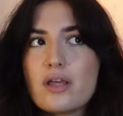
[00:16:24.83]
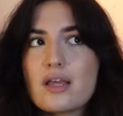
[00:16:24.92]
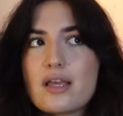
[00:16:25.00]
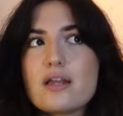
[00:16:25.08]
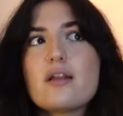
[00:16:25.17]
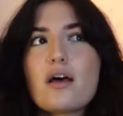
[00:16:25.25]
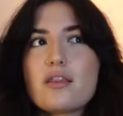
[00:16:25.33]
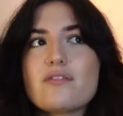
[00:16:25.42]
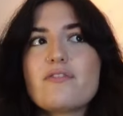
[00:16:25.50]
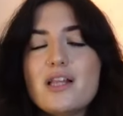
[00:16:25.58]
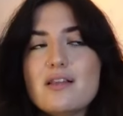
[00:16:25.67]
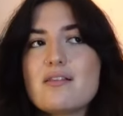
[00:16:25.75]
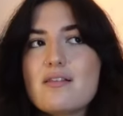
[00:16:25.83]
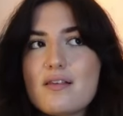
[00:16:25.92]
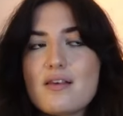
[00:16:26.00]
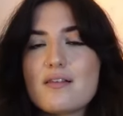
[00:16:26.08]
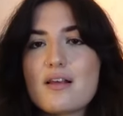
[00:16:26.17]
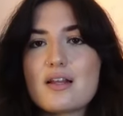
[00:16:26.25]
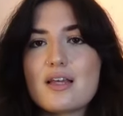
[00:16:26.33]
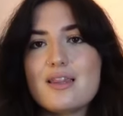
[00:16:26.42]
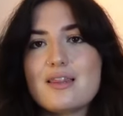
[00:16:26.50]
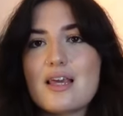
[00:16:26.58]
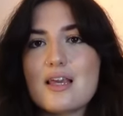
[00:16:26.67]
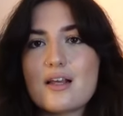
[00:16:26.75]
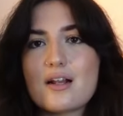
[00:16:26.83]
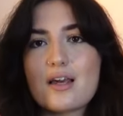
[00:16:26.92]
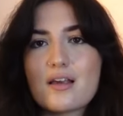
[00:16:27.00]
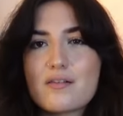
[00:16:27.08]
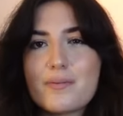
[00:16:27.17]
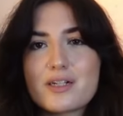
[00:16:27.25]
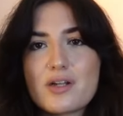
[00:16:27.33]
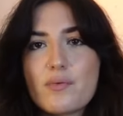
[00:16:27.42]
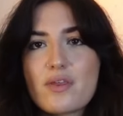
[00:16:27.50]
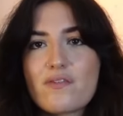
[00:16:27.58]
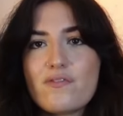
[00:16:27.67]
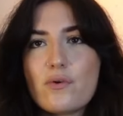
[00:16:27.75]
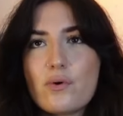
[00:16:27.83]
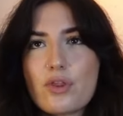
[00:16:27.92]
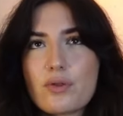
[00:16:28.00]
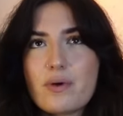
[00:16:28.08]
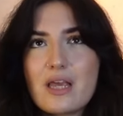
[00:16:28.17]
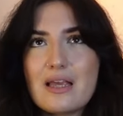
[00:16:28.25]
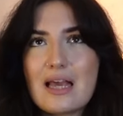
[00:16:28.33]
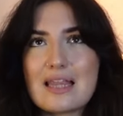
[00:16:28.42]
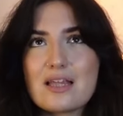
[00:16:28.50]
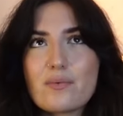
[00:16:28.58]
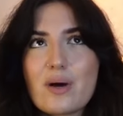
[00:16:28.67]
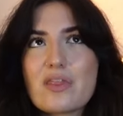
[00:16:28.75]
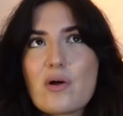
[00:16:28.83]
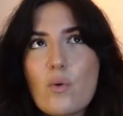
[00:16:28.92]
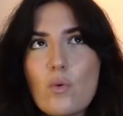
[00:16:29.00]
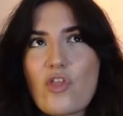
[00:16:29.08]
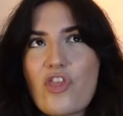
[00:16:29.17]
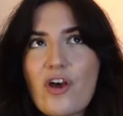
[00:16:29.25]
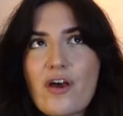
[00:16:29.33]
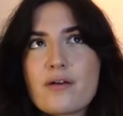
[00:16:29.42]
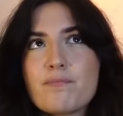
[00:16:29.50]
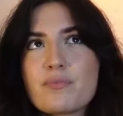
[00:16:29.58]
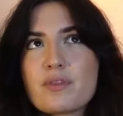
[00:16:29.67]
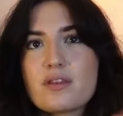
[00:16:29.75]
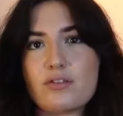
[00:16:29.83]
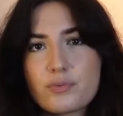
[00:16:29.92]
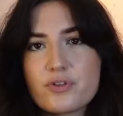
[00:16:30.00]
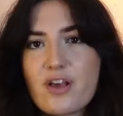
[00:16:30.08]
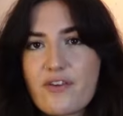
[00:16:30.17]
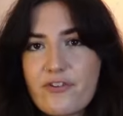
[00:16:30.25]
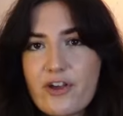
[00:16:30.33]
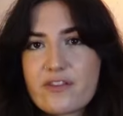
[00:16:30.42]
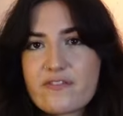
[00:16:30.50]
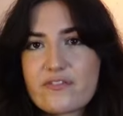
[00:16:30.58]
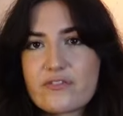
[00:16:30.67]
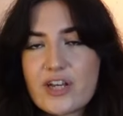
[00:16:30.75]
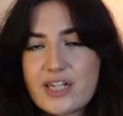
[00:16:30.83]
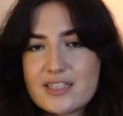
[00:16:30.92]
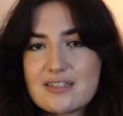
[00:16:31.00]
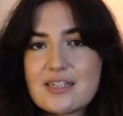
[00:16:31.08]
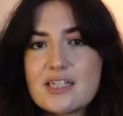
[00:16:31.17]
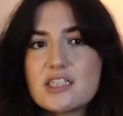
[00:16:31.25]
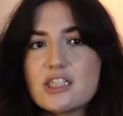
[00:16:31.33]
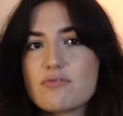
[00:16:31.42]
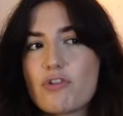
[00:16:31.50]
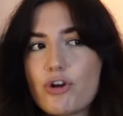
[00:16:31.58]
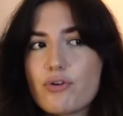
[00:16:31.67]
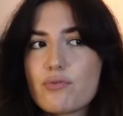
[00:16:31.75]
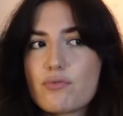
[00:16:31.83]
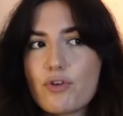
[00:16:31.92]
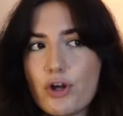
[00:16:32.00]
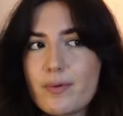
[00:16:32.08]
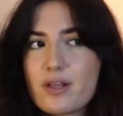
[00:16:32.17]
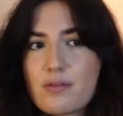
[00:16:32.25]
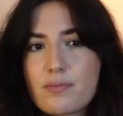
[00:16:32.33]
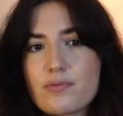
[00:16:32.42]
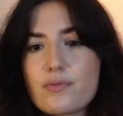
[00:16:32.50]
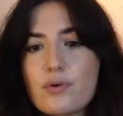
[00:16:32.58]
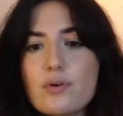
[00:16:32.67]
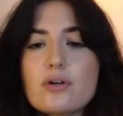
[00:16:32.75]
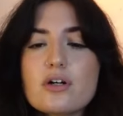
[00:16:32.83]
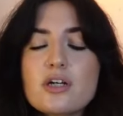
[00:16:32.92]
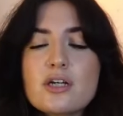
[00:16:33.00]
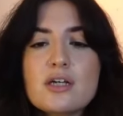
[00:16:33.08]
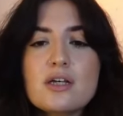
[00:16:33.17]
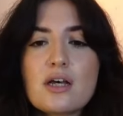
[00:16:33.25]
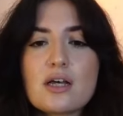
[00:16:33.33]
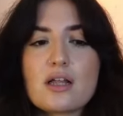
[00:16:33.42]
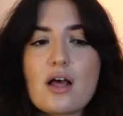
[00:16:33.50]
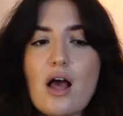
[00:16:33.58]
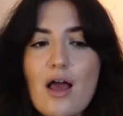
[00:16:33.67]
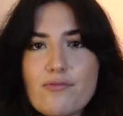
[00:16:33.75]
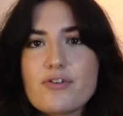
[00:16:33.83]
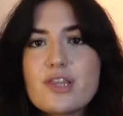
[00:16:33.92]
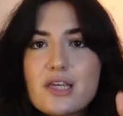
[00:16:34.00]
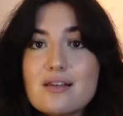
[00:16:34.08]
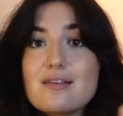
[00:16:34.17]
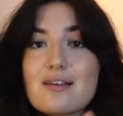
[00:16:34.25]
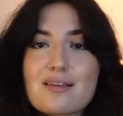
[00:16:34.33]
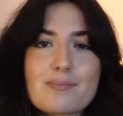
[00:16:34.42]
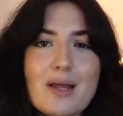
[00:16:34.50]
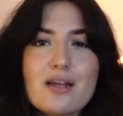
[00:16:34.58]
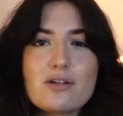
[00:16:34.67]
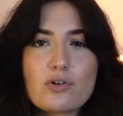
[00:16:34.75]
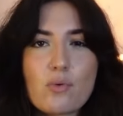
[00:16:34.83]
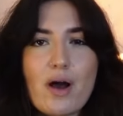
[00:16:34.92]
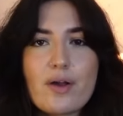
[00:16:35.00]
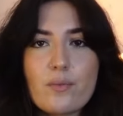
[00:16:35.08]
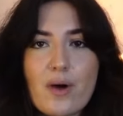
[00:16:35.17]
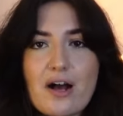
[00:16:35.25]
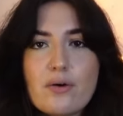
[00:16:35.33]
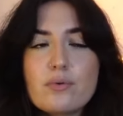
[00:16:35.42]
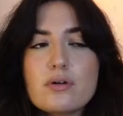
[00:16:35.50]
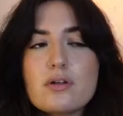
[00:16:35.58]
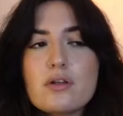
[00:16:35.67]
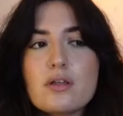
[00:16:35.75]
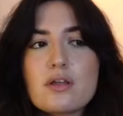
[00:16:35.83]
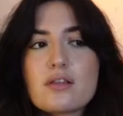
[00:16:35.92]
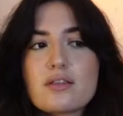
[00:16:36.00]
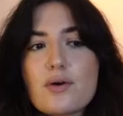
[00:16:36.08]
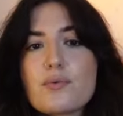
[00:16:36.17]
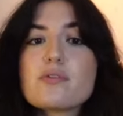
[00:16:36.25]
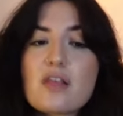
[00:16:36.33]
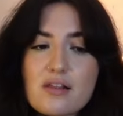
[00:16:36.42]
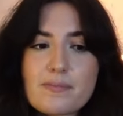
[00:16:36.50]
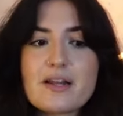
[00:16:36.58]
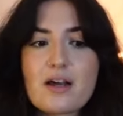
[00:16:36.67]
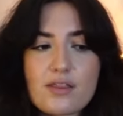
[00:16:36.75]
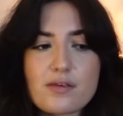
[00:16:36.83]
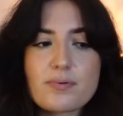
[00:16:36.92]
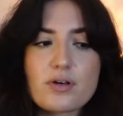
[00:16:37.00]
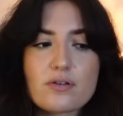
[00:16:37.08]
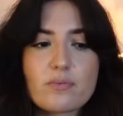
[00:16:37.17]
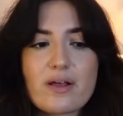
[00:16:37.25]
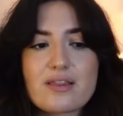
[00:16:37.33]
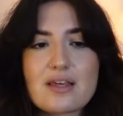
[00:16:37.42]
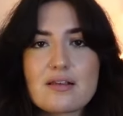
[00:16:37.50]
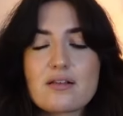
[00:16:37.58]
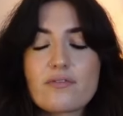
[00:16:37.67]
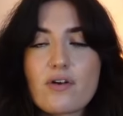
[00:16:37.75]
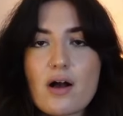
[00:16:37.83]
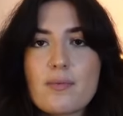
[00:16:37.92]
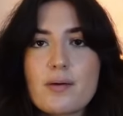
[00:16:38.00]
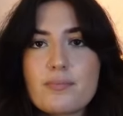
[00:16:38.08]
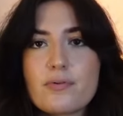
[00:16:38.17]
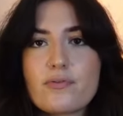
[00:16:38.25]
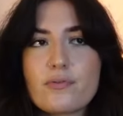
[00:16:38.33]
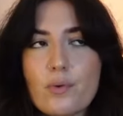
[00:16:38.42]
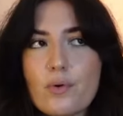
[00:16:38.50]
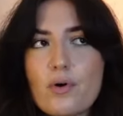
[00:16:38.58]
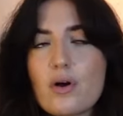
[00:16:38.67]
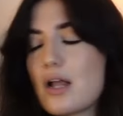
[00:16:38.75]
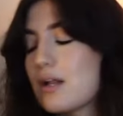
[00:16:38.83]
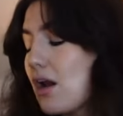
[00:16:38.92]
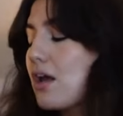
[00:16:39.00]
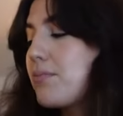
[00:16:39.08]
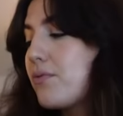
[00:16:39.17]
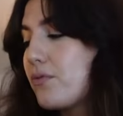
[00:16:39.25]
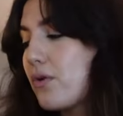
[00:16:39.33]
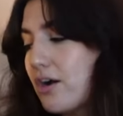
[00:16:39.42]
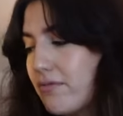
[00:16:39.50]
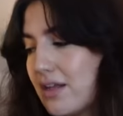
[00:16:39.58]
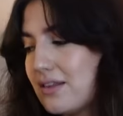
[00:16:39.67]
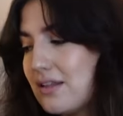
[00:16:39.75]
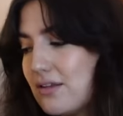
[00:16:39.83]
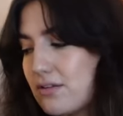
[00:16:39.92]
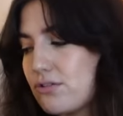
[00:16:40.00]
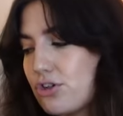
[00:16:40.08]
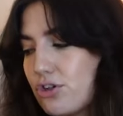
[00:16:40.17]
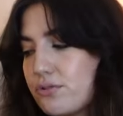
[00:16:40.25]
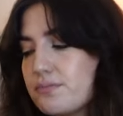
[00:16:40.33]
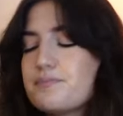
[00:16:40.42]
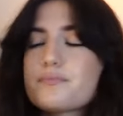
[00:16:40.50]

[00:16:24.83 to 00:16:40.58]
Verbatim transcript: in other fantasies and I think like especially with Fourth Wing I think where the author this was her first fantasy and she'd wrote romance before everything is explained quite well there has been other books where things have come up before and like before I read these two